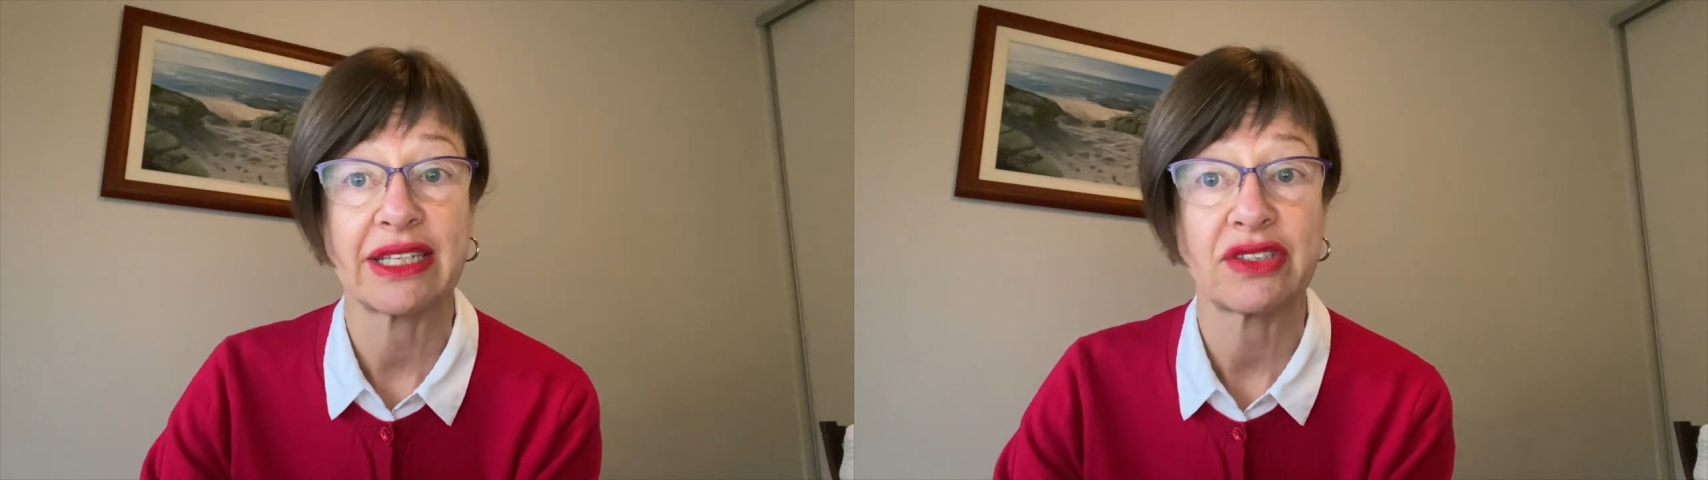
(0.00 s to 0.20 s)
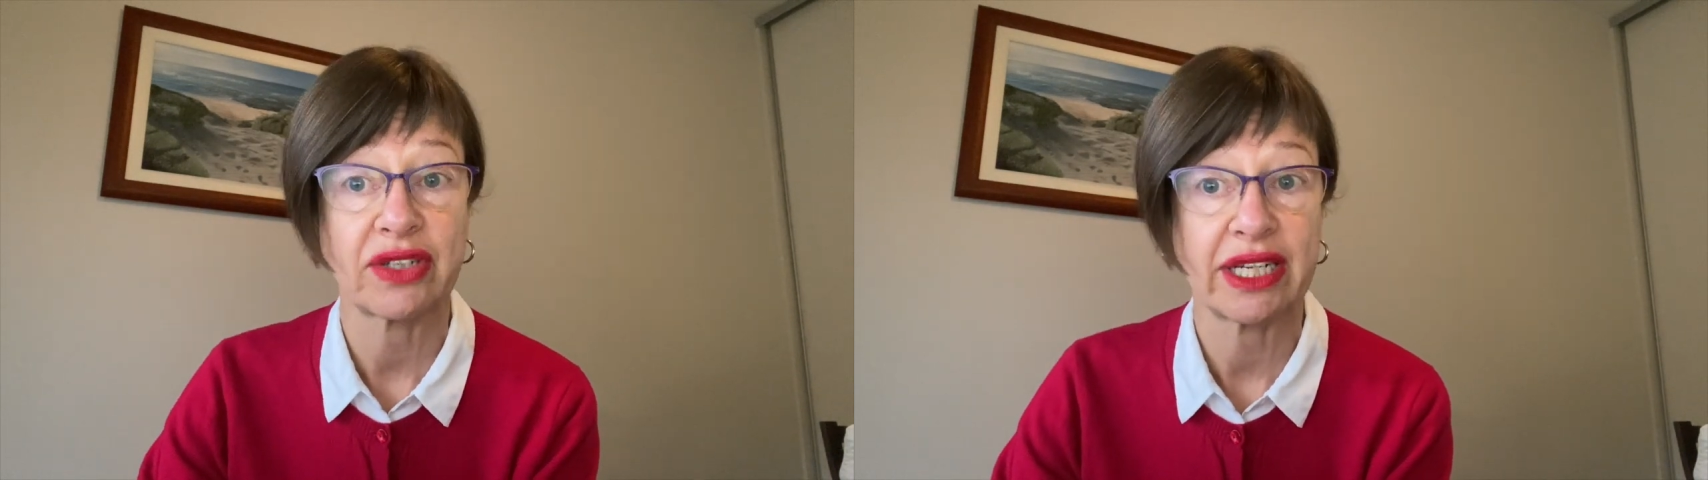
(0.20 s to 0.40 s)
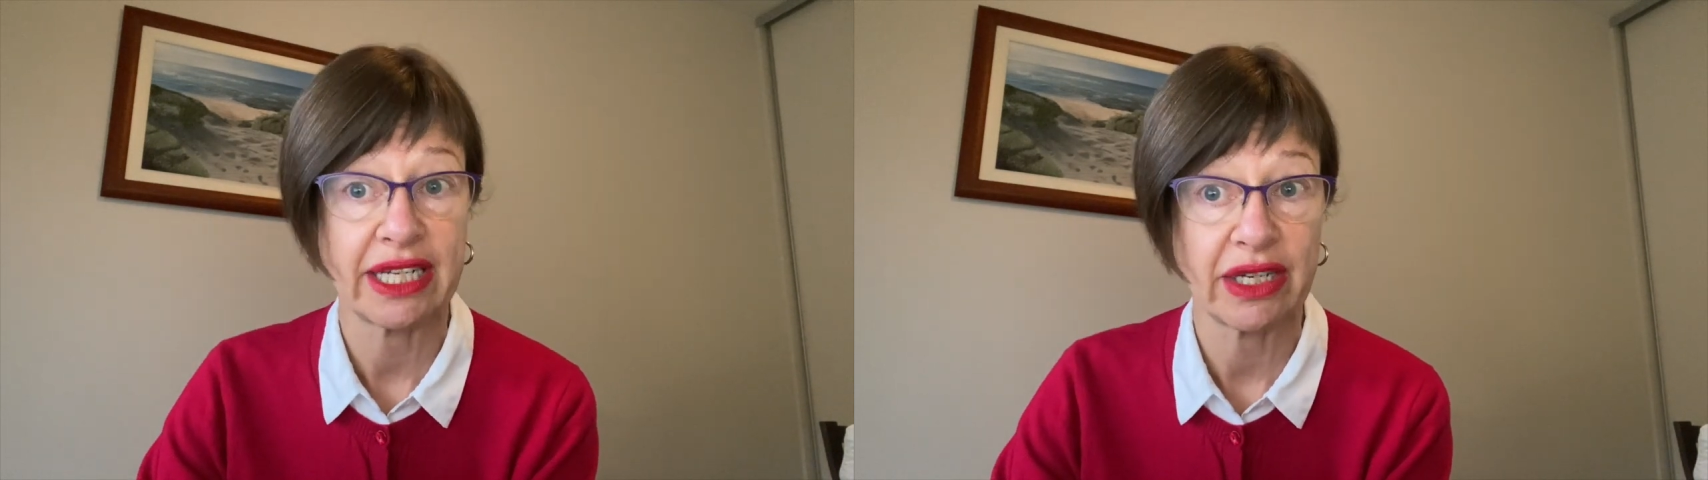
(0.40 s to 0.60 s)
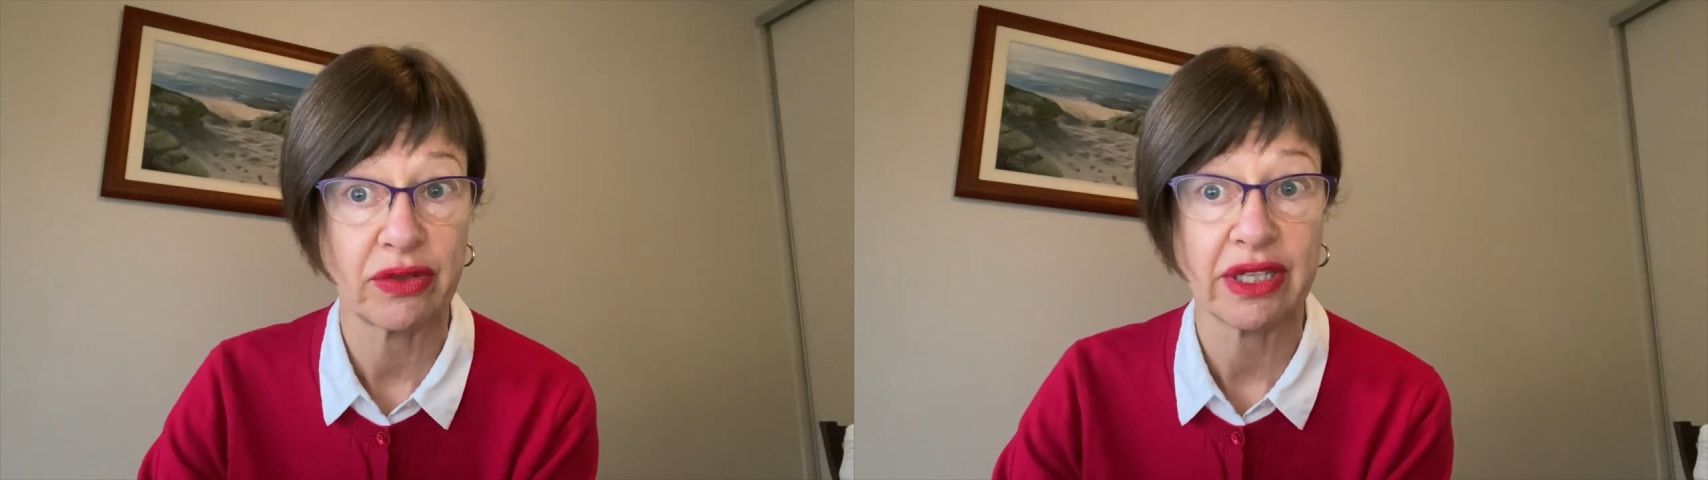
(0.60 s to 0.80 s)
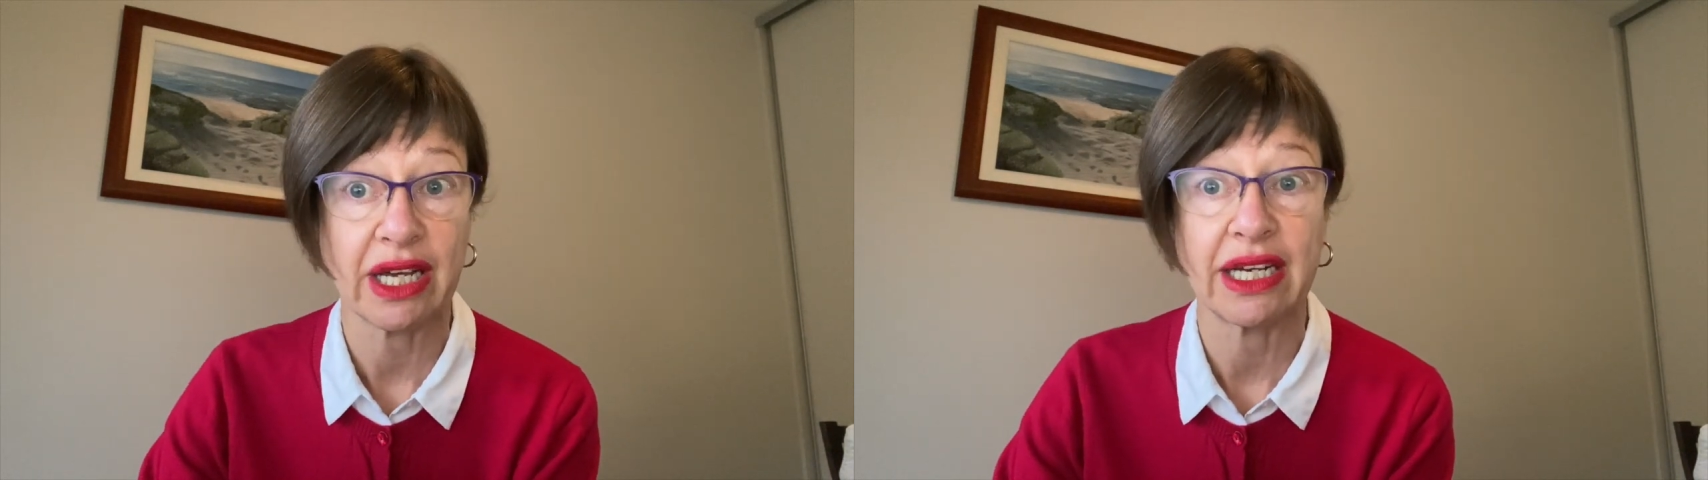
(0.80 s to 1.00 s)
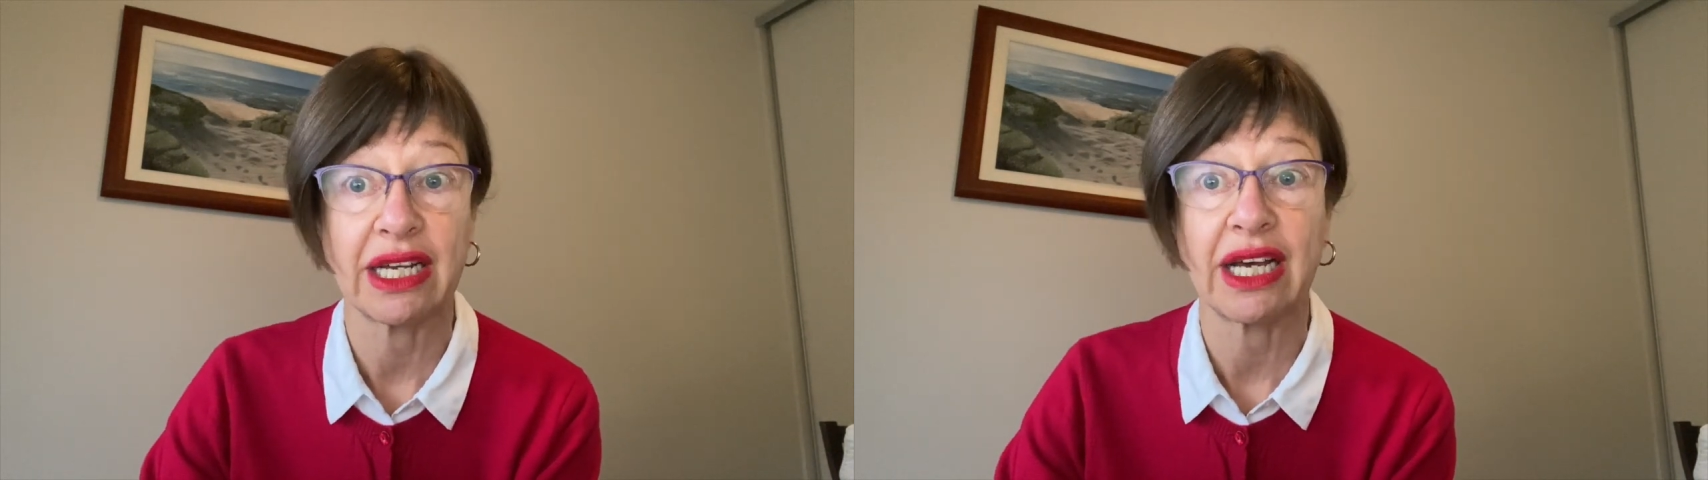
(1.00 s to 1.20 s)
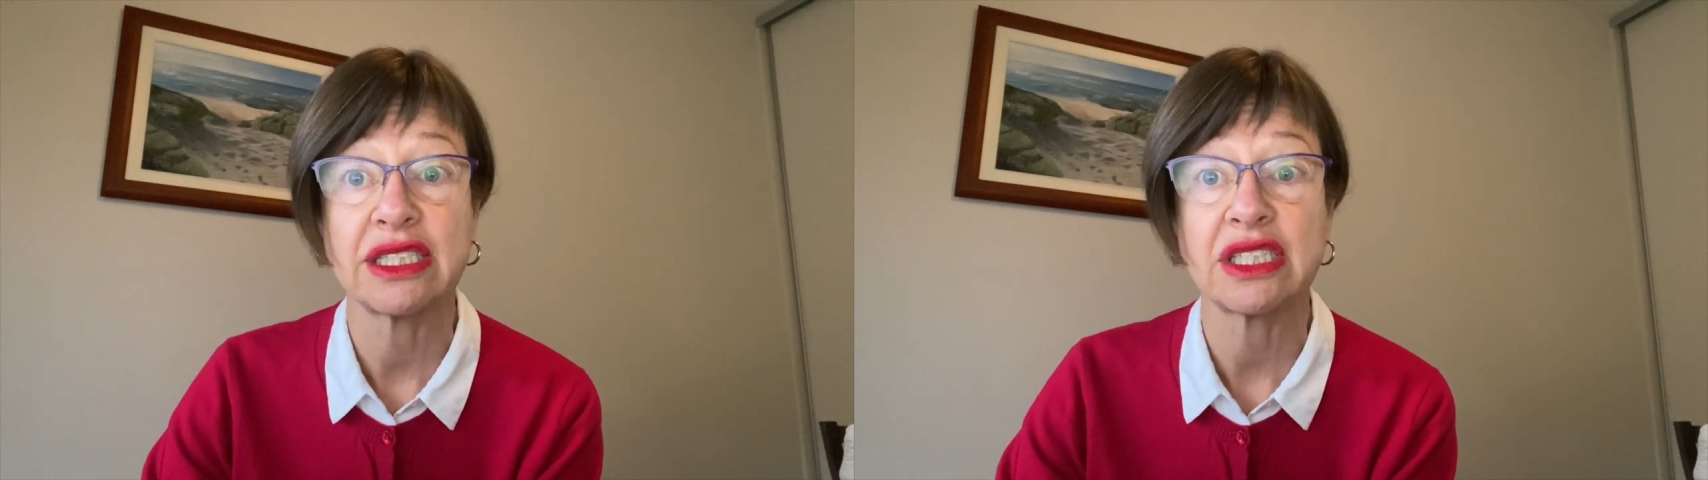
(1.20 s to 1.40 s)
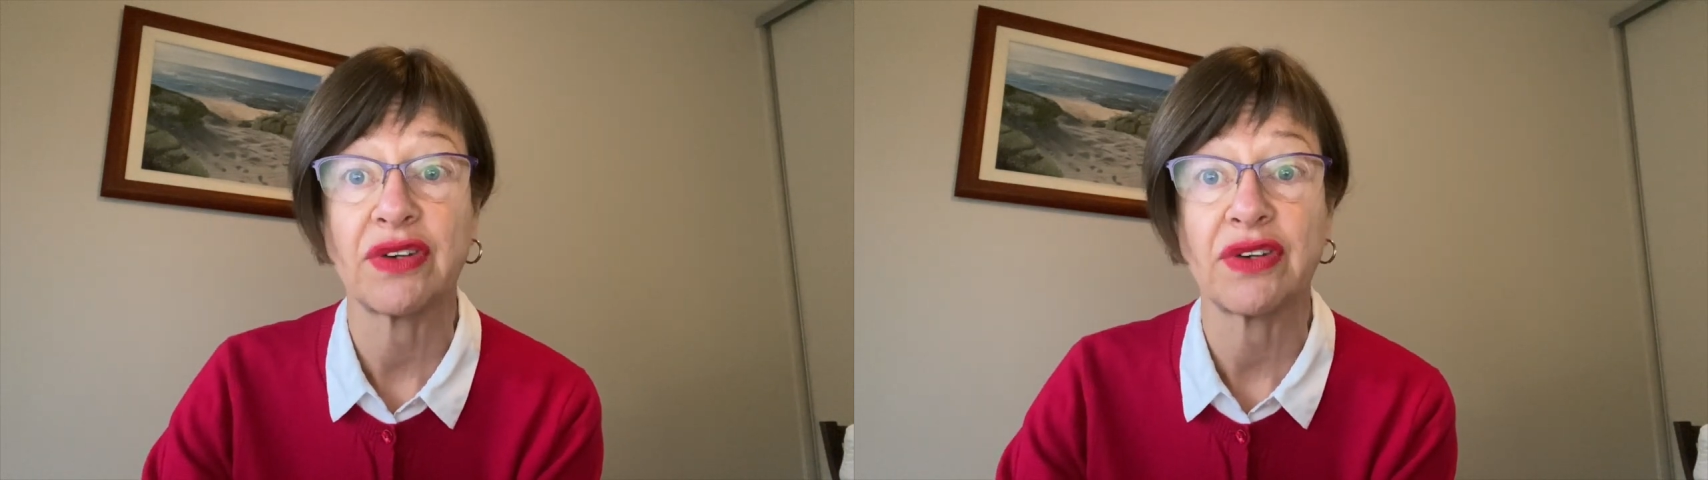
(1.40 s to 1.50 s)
Australian health guidelines